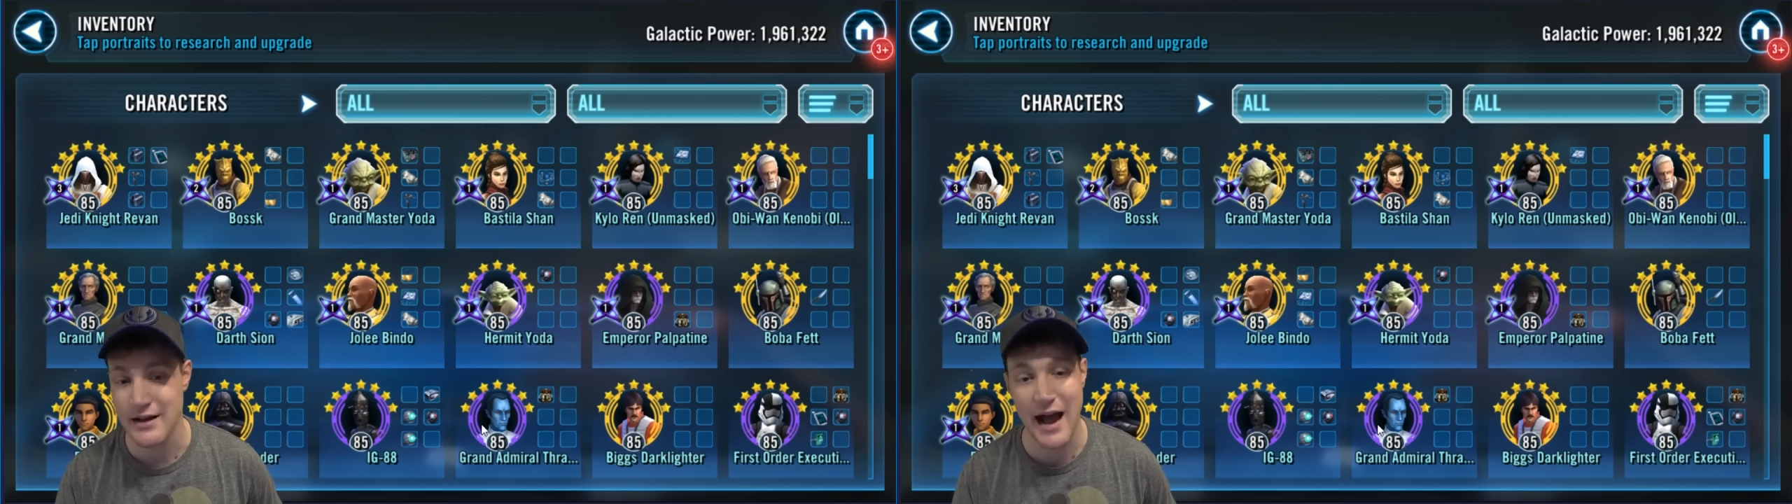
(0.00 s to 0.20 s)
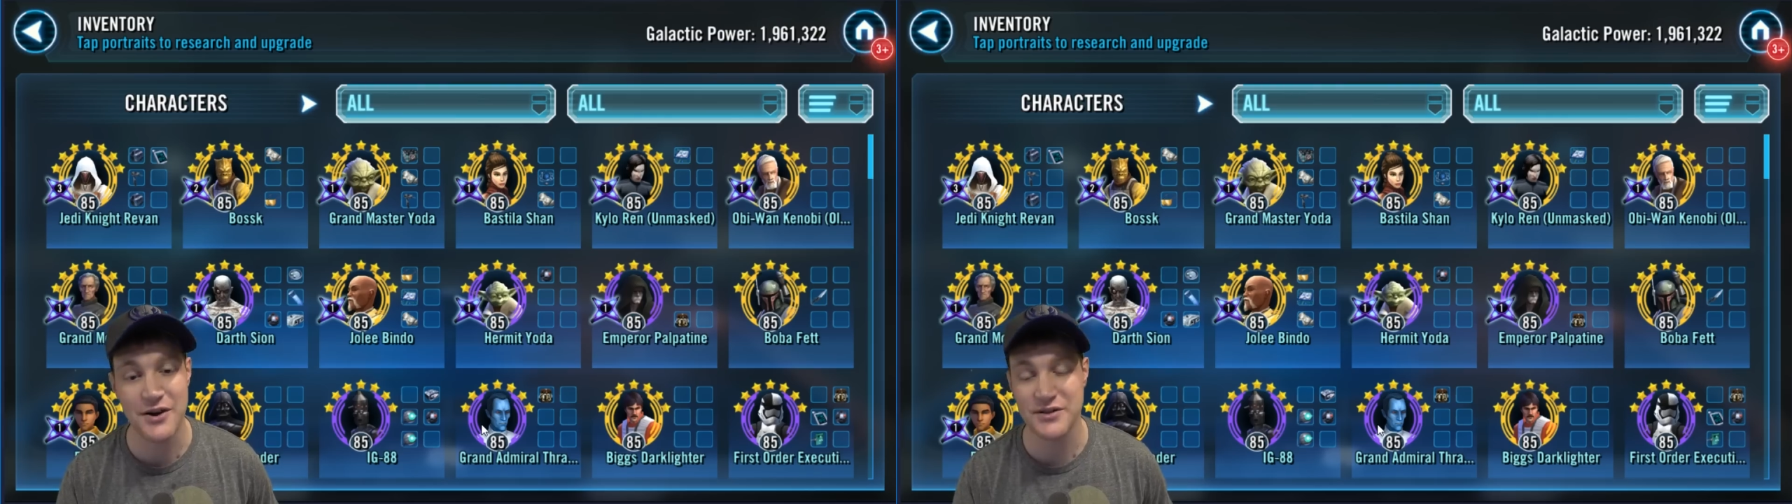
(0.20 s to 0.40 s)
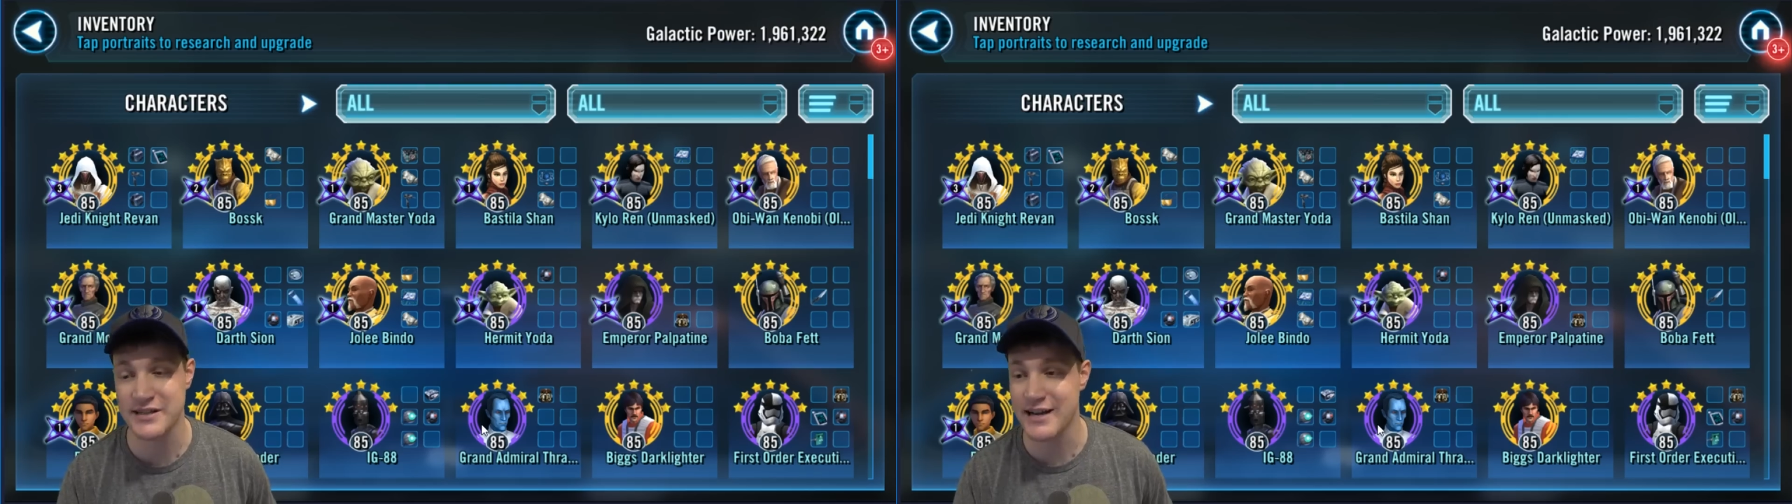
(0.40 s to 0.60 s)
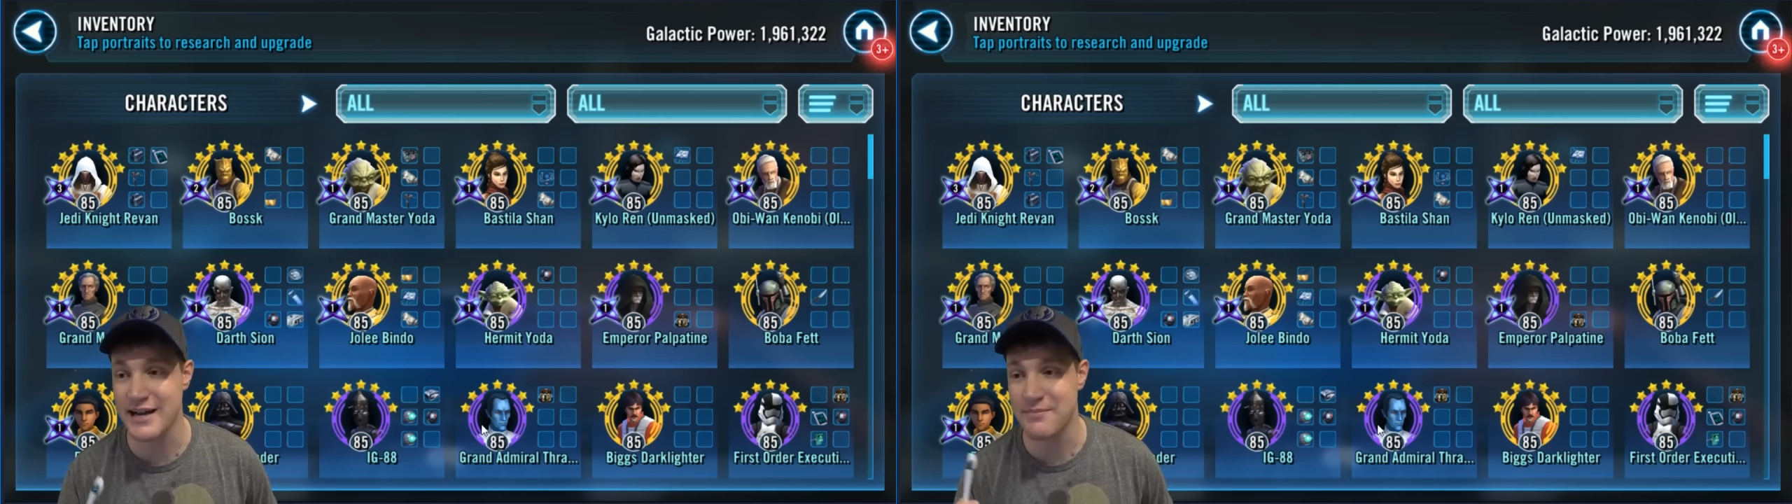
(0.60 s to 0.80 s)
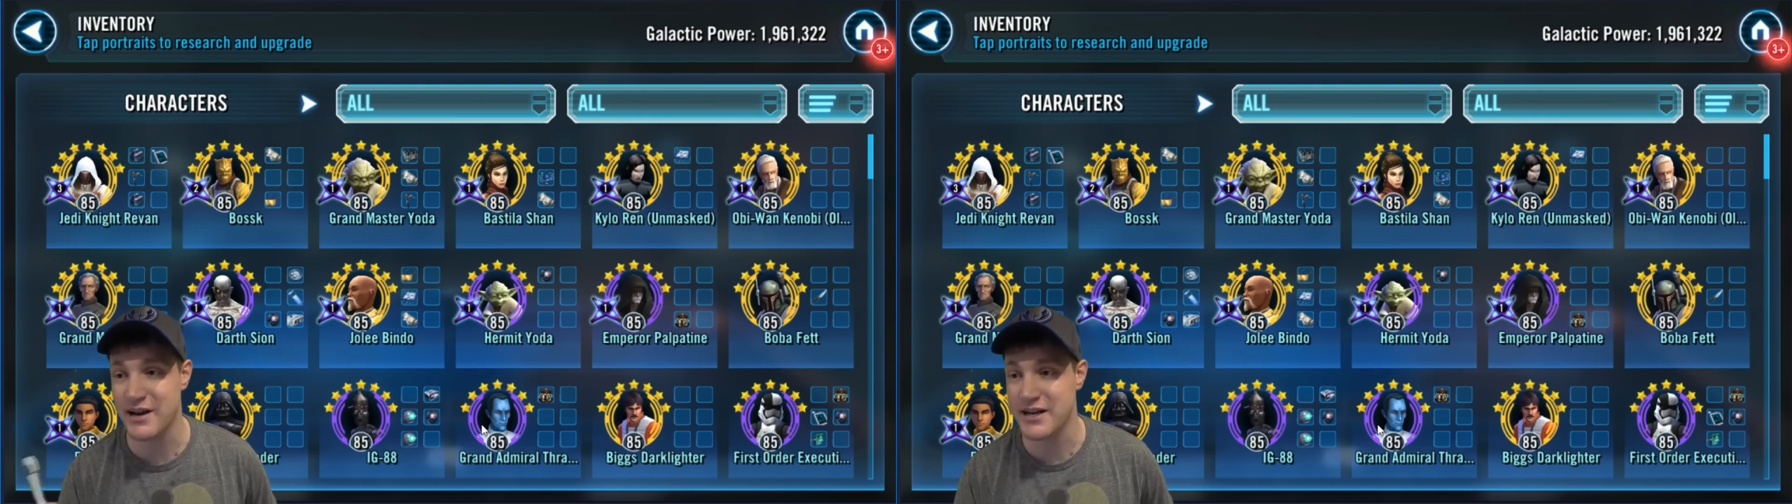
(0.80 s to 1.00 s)
I don't see
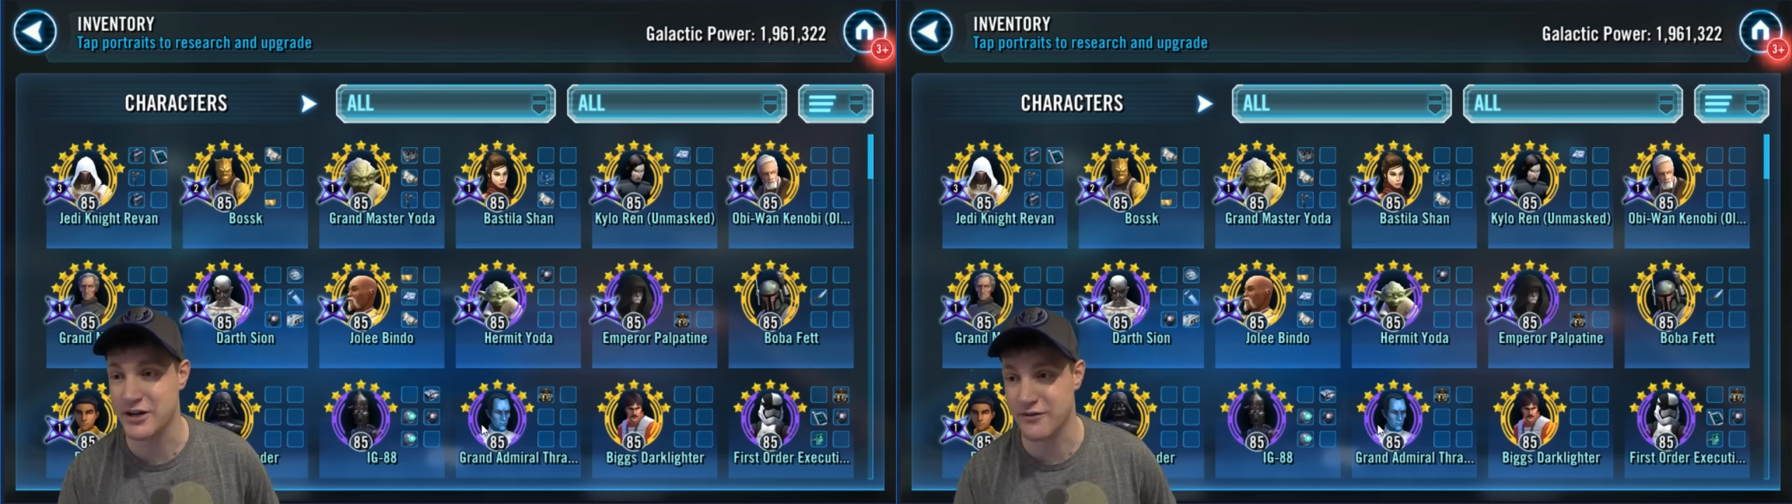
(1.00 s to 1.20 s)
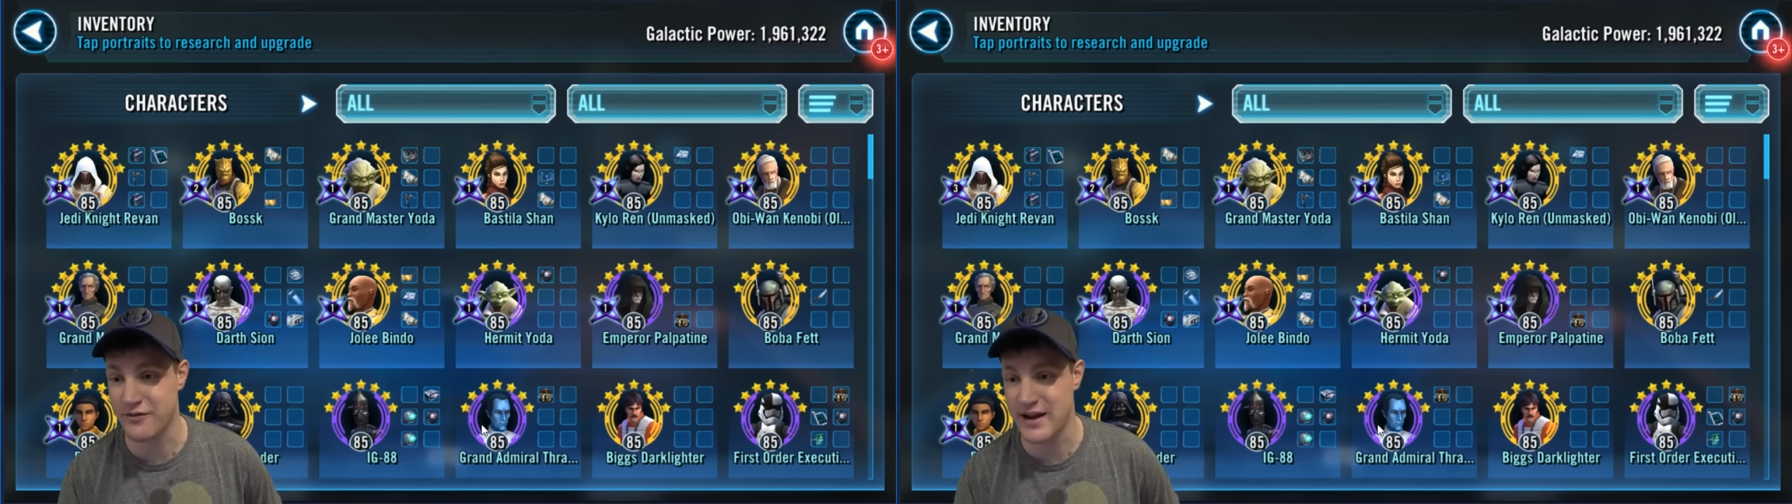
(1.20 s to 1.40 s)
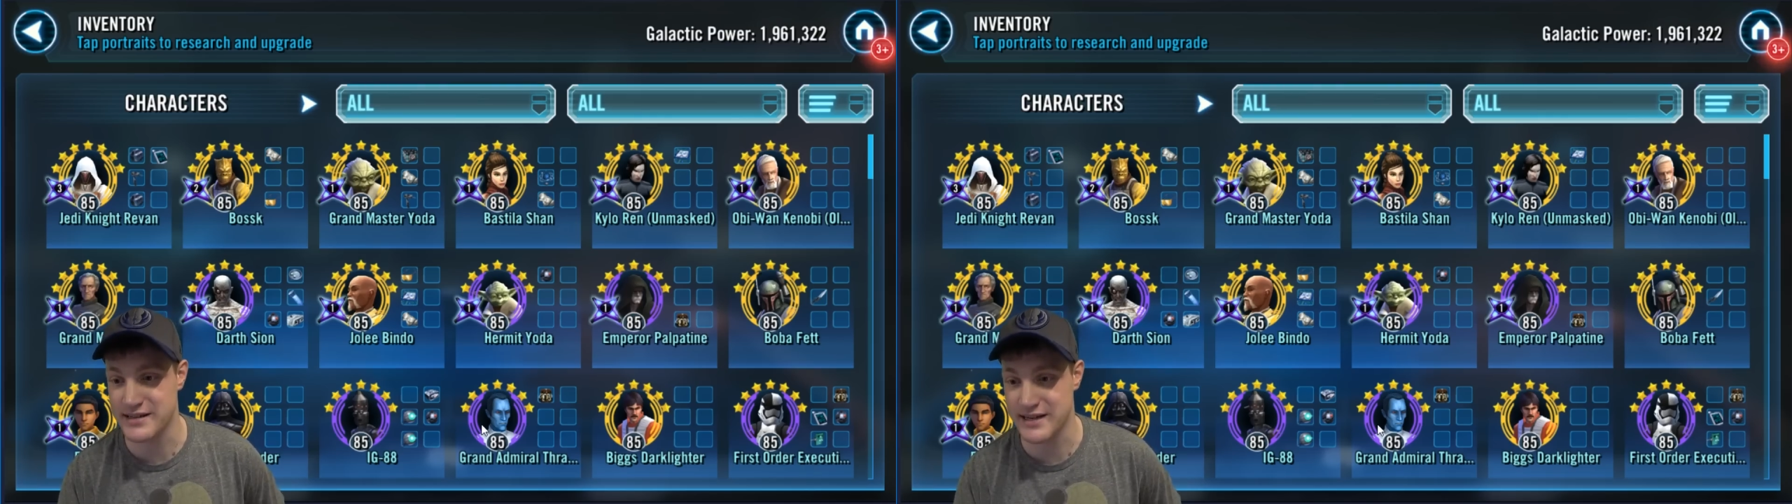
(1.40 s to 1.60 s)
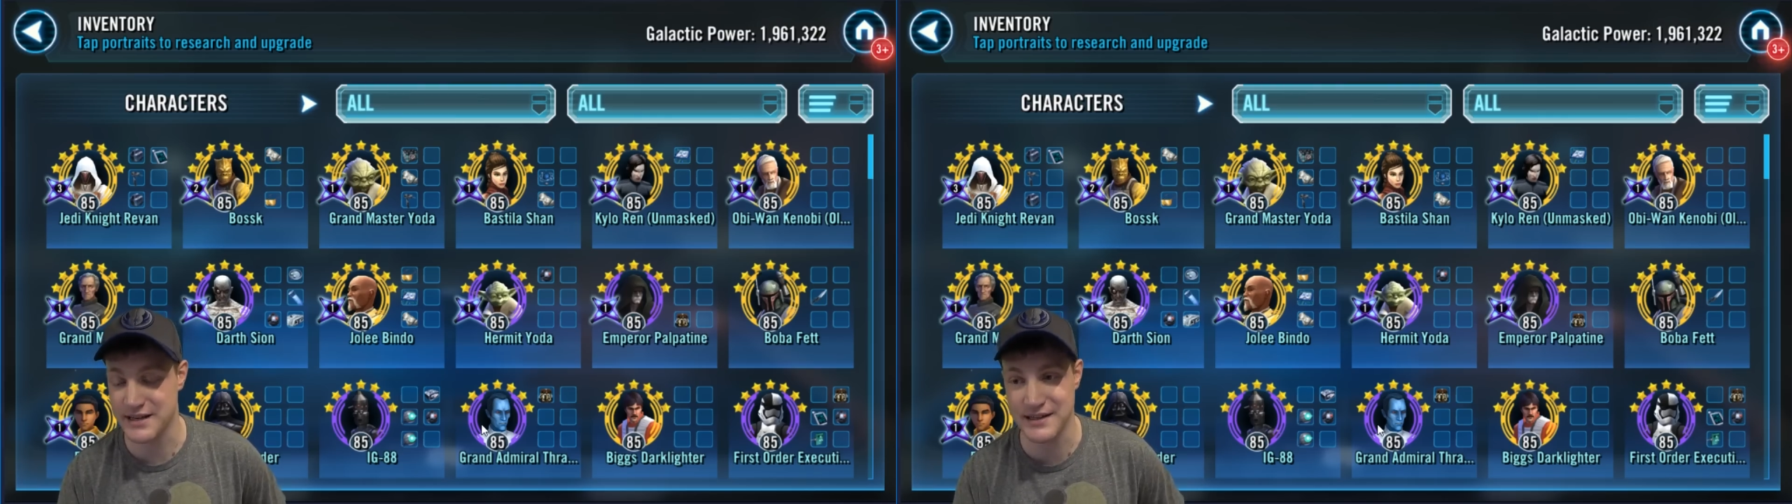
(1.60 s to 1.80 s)
anybody you're facing